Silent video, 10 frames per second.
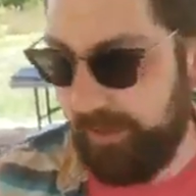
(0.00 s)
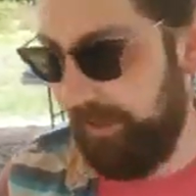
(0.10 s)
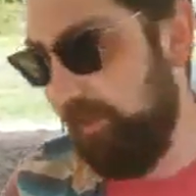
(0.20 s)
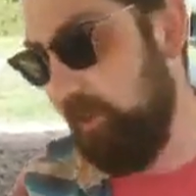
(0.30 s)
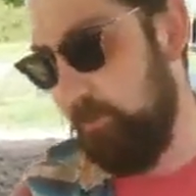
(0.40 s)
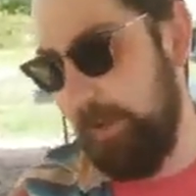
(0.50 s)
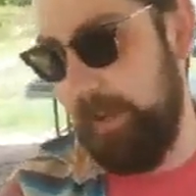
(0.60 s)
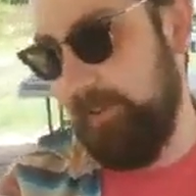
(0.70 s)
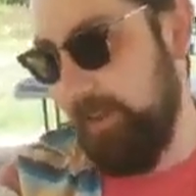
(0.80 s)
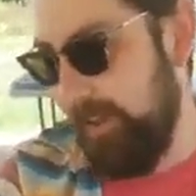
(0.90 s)
You can wait
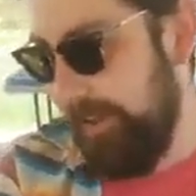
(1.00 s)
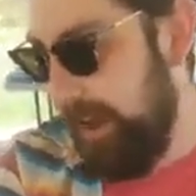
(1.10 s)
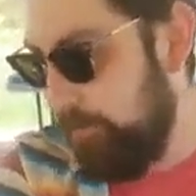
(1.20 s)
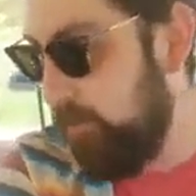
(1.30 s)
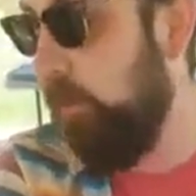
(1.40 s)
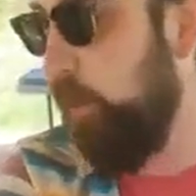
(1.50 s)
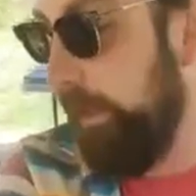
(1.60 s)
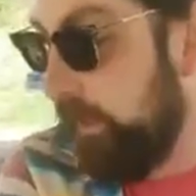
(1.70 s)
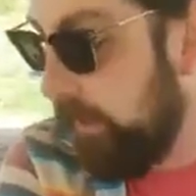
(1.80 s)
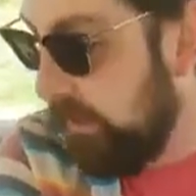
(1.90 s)
up to a
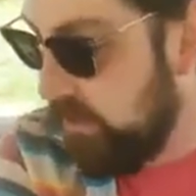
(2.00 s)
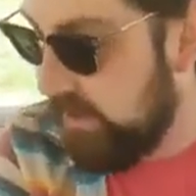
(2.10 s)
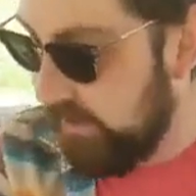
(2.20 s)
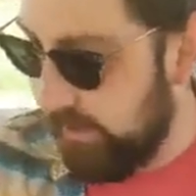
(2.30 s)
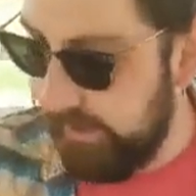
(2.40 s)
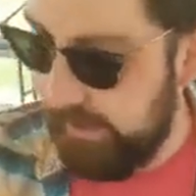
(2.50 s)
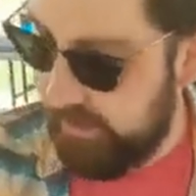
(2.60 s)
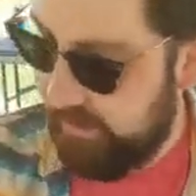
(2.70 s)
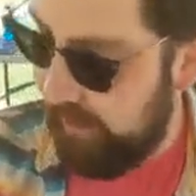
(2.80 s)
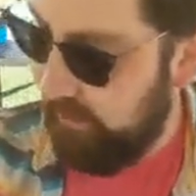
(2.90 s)
week just to let it get
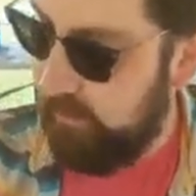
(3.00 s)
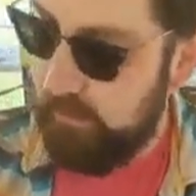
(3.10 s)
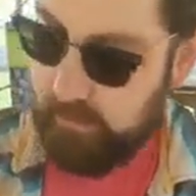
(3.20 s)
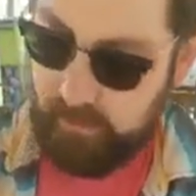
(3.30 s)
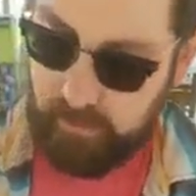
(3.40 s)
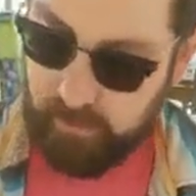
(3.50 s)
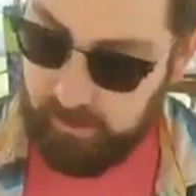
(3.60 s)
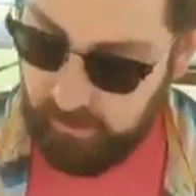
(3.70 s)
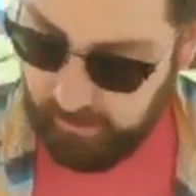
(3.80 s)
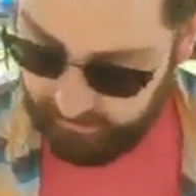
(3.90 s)
settled
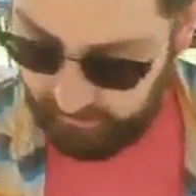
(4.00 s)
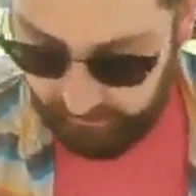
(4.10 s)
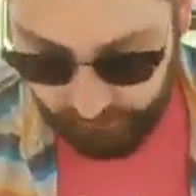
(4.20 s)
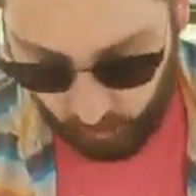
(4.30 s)
and then give